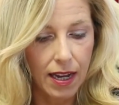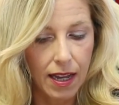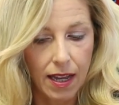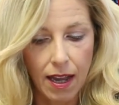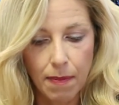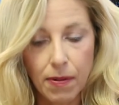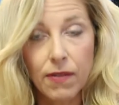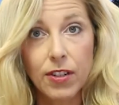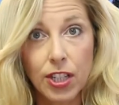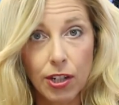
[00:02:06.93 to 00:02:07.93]
a
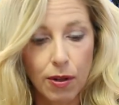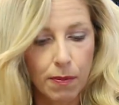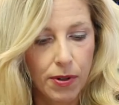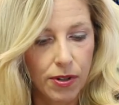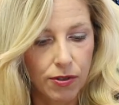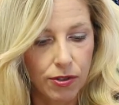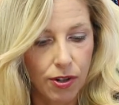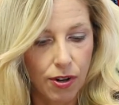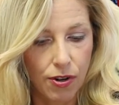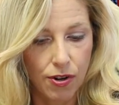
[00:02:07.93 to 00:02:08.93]
singer and
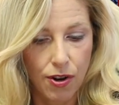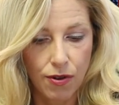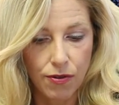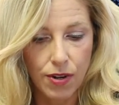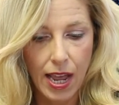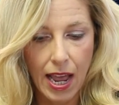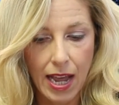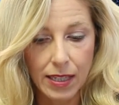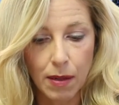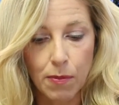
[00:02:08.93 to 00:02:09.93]
producer known
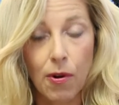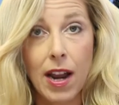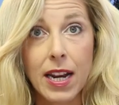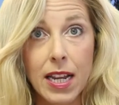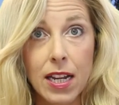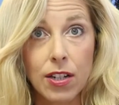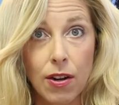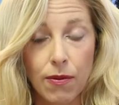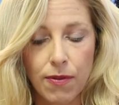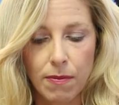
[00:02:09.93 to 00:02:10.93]
as Brian
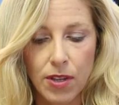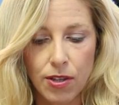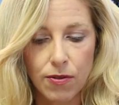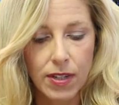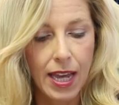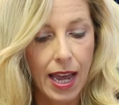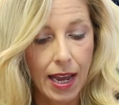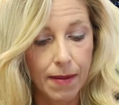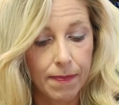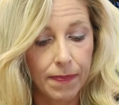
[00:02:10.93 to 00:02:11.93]
Eno from the
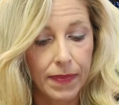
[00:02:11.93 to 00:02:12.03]
UK.